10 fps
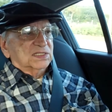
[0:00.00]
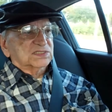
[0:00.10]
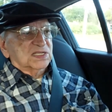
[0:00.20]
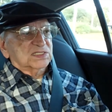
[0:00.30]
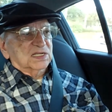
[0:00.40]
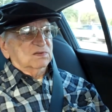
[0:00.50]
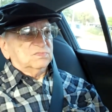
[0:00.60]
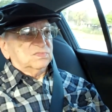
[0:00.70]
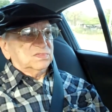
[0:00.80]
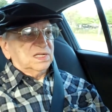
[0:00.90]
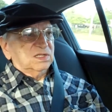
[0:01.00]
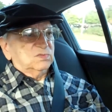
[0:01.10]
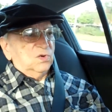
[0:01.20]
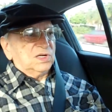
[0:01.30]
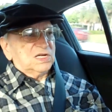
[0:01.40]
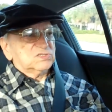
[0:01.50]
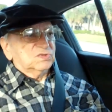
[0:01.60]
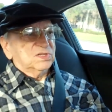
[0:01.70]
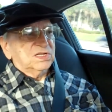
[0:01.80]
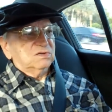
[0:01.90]
Says that, a, that an
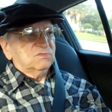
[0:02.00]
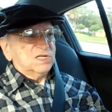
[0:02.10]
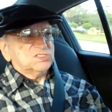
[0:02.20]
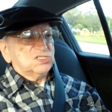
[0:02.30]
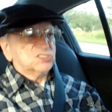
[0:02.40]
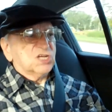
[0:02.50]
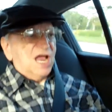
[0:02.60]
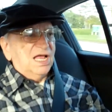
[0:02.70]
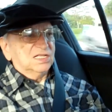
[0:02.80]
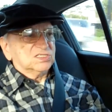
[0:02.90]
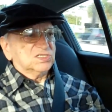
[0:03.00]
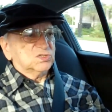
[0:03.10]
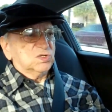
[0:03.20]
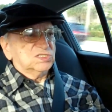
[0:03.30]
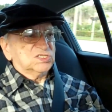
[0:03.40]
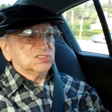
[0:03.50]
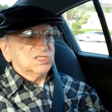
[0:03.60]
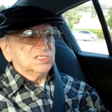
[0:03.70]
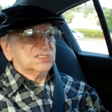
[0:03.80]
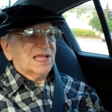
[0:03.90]
orchestra leader, Reggie Childs, is
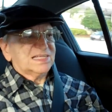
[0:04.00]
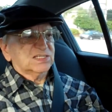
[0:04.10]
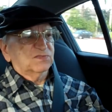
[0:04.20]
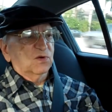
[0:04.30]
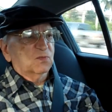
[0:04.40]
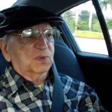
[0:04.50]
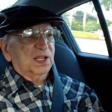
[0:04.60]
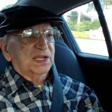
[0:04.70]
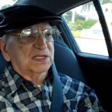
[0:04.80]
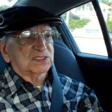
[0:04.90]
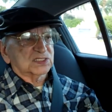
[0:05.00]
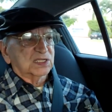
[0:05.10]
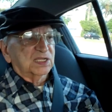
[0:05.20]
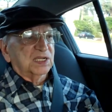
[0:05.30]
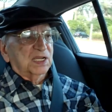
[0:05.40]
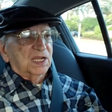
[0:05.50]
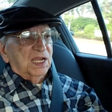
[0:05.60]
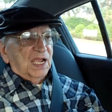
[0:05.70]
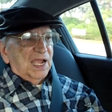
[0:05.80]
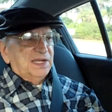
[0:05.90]
auditioning saxophone players,
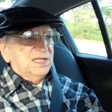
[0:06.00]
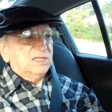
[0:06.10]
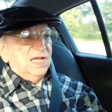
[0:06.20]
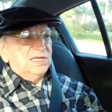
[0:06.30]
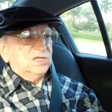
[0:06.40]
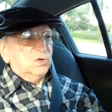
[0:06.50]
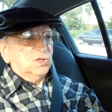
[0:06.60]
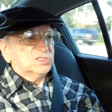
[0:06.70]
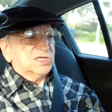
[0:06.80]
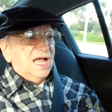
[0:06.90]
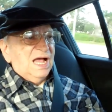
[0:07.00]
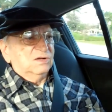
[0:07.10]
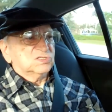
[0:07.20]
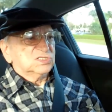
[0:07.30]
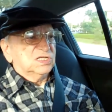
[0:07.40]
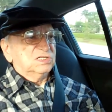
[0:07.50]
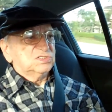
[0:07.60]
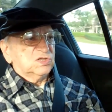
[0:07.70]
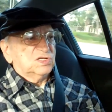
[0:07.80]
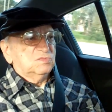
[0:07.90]
and he, and he called your house.
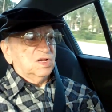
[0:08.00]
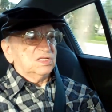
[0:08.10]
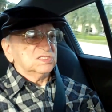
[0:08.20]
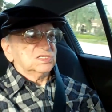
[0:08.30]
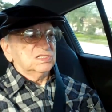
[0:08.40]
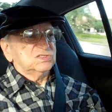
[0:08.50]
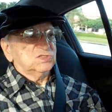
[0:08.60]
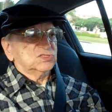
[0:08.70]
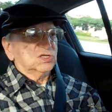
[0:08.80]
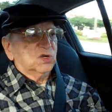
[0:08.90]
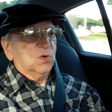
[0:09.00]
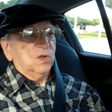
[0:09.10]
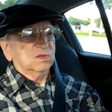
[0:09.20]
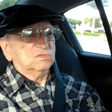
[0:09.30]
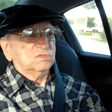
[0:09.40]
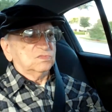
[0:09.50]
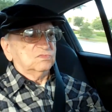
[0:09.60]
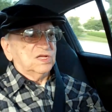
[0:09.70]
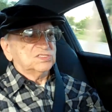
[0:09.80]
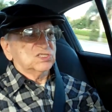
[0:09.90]
And so your mother said you should call
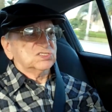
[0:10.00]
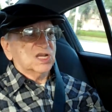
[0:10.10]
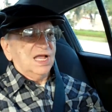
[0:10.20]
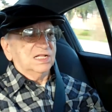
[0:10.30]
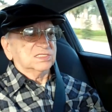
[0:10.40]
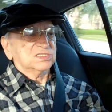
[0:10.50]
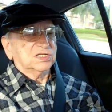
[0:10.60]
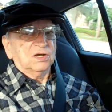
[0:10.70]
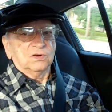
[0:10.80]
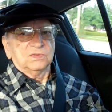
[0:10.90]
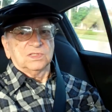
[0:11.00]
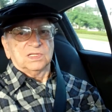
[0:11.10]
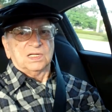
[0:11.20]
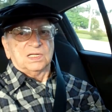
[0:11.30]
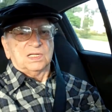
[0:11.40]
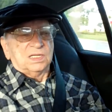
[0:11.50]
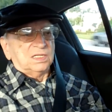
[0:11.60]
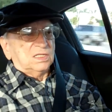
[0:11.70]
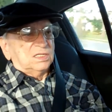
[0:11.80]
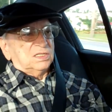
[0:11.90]
Reggie Childs, you know?
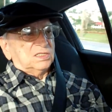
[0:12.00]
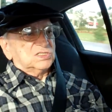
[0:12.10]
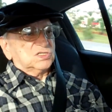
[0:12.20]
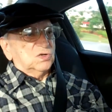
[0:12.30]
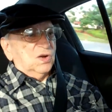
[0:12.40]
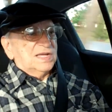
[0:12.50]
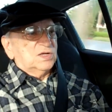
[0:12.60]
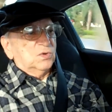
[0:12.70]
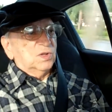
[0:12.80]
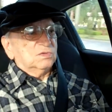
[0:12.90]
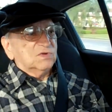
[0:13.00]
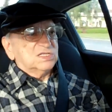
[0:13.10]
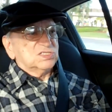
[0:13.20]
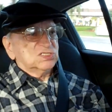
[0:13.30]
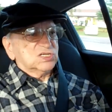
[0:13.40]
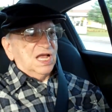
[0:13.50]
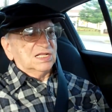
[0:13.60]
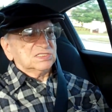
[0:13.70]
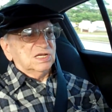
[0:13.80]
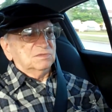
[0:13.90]
So I called Reggie
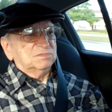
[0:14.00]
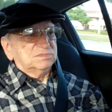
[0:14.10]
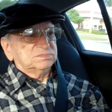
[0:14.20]
Childs up